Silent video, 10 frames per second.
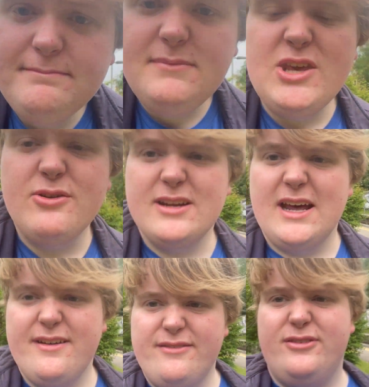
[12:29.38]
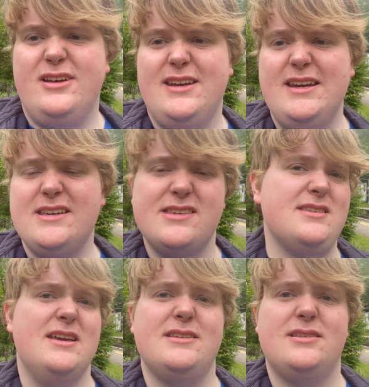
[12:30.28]
you can have a nice
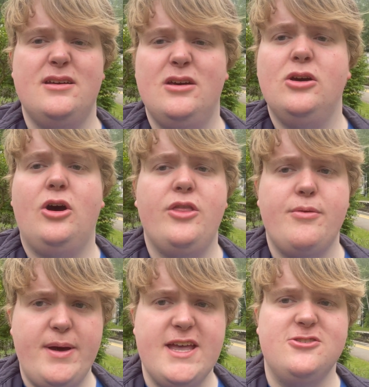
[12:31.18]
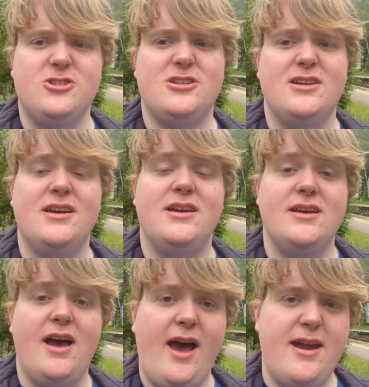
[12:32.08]
sit on the bench
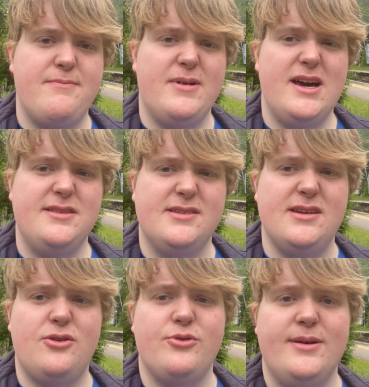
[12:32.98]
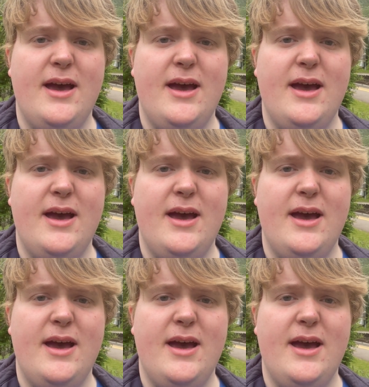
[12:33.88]
and admire the scenery.